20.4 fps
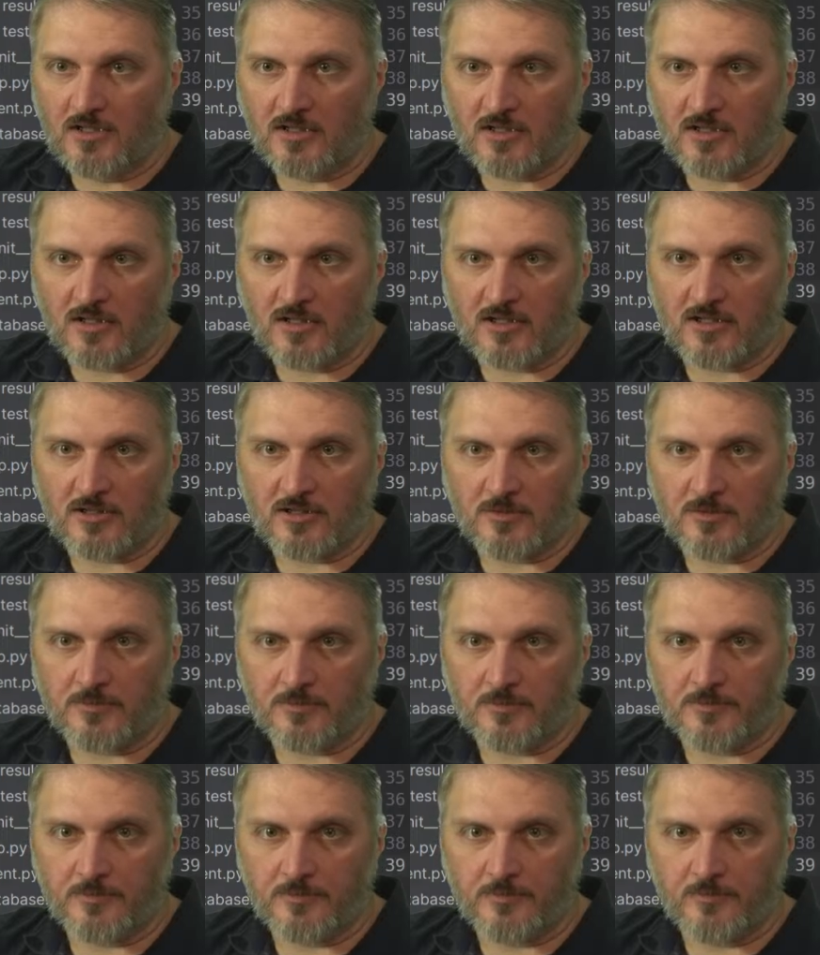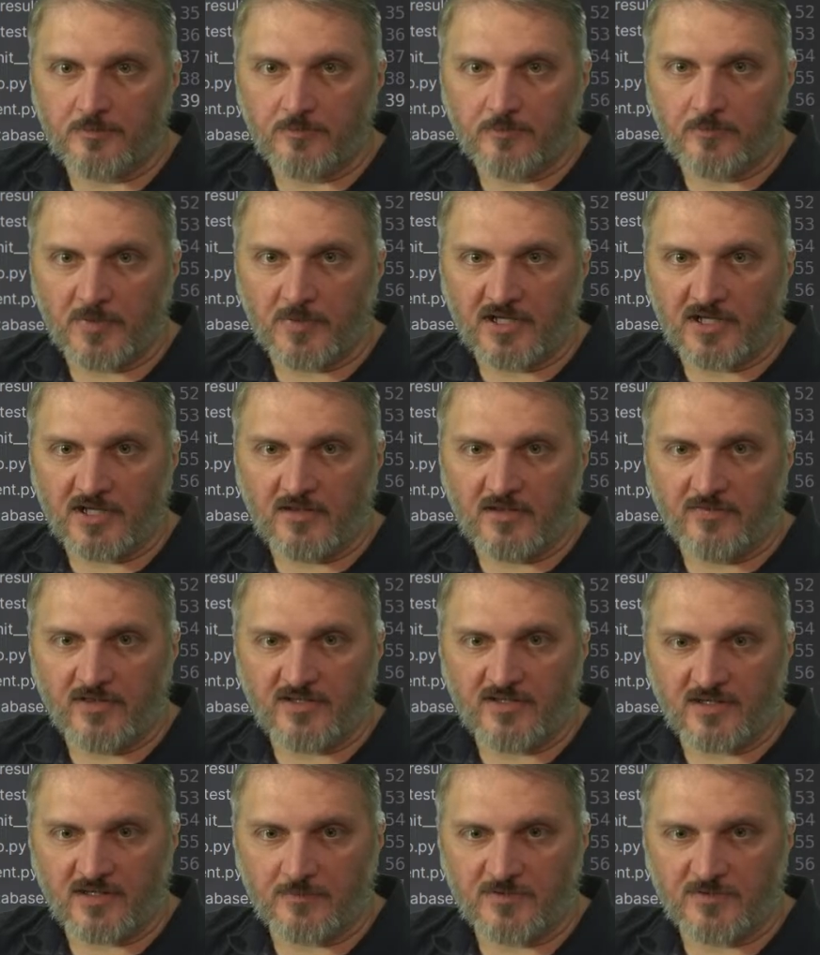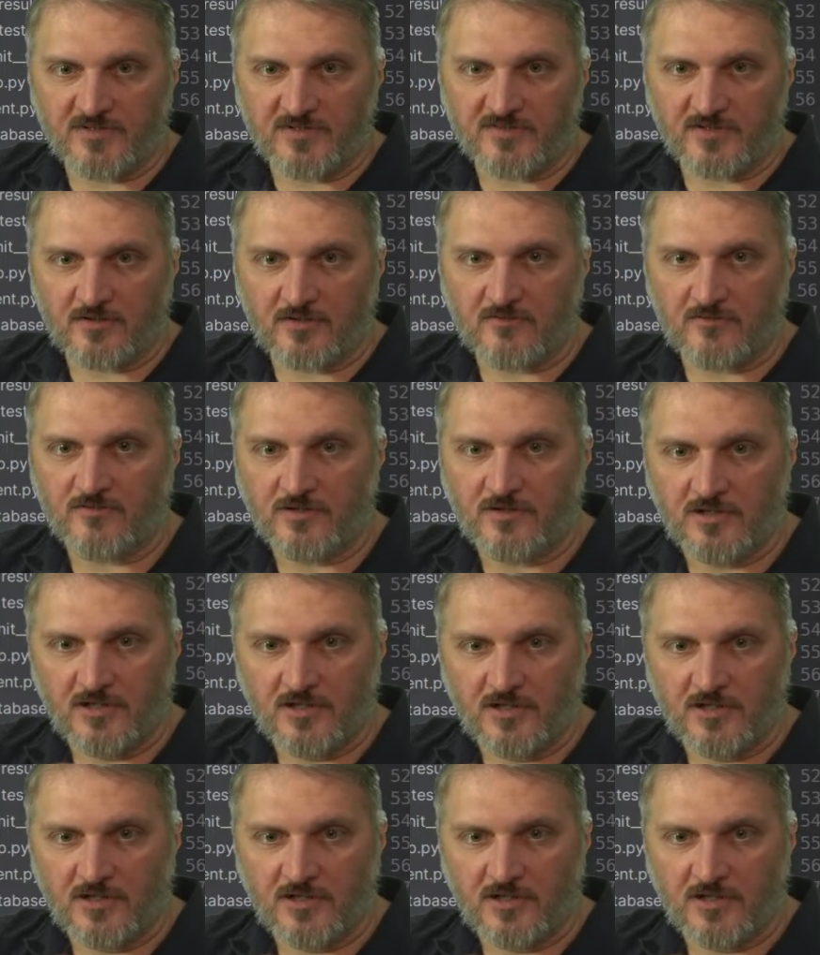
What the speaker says: but in the attempt itself,